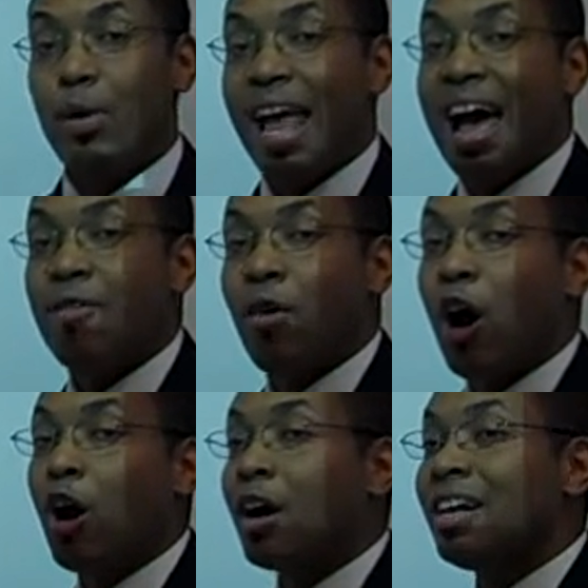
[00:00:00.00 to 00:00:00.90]
have
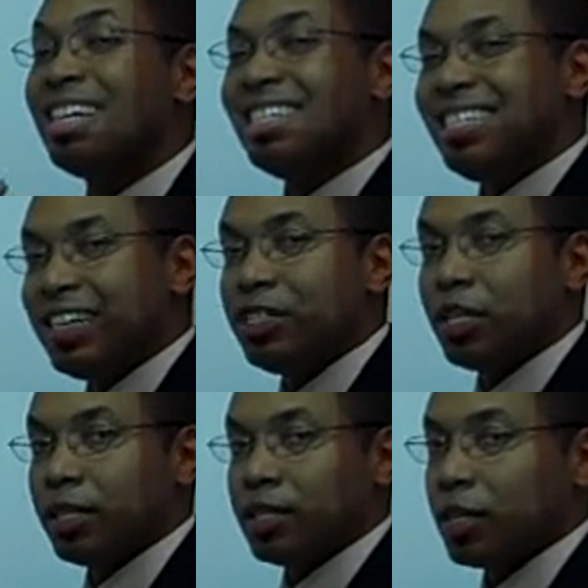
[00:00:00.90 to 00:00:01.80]
our
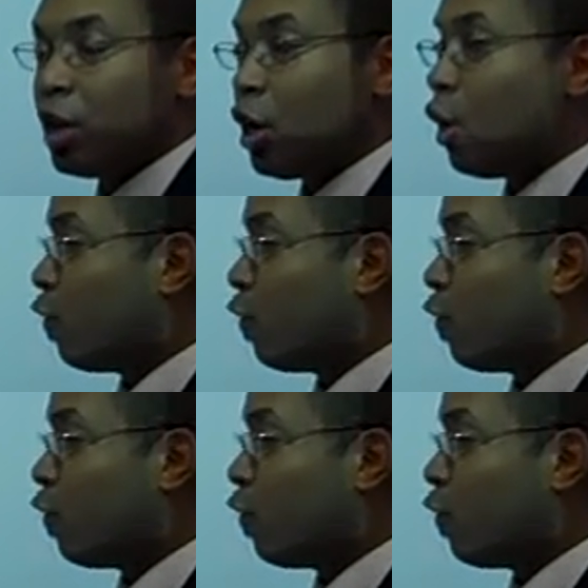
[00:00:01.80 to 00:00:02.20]
digits go